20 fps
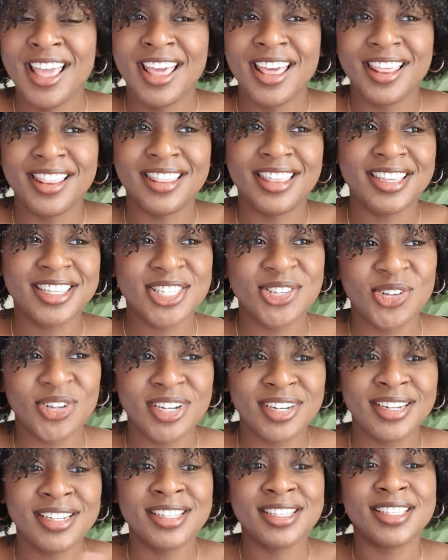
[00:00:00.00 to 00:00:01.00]
This
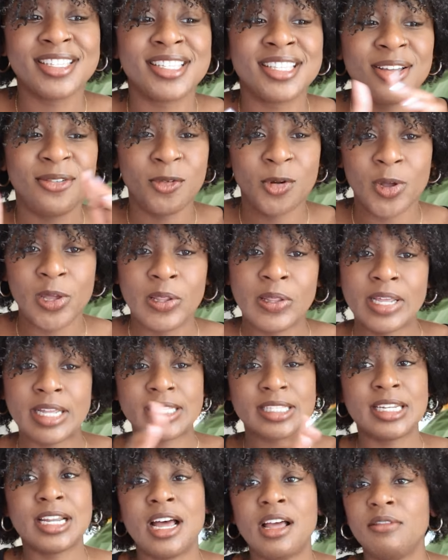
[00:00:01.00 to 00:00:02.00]
one is the one
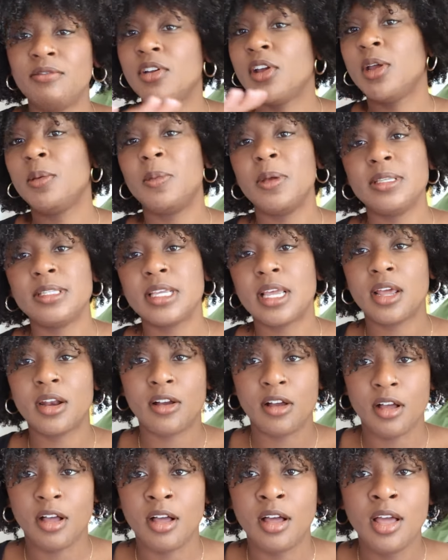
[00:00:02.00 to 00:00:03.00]
that's not very basic at
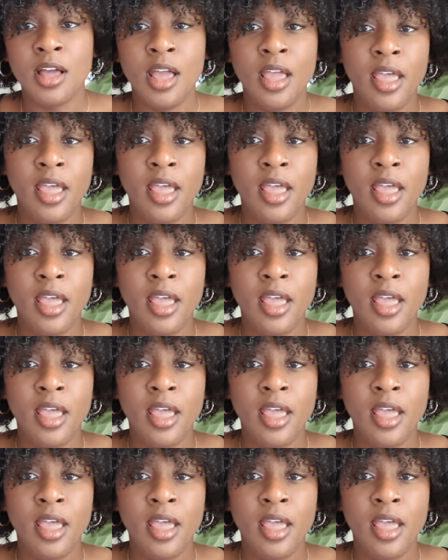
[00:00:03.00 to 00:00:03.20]
all.